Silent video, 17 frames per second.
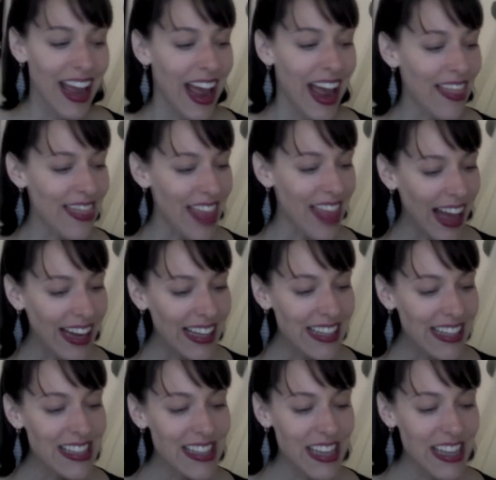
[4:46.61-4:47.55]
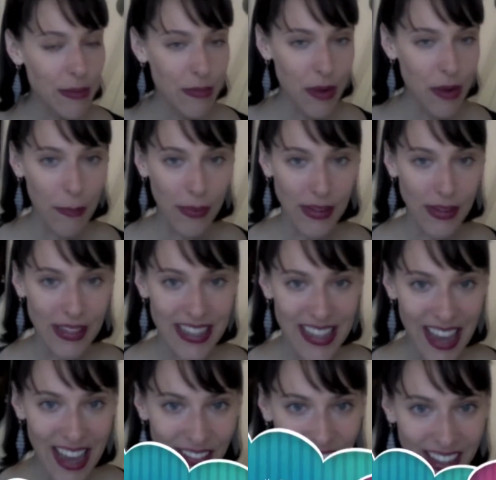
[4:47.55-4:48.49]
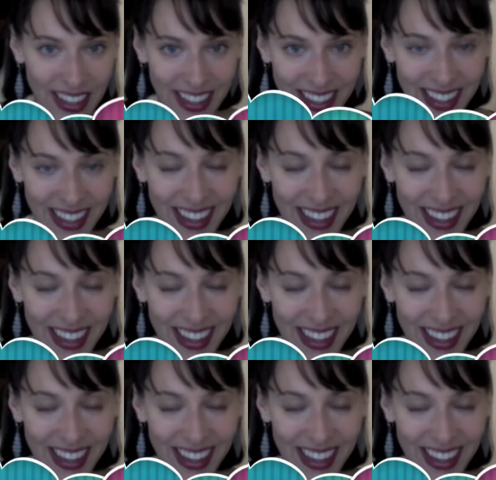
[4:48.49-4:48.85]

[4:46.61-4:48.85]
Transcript: and that is tip number 7.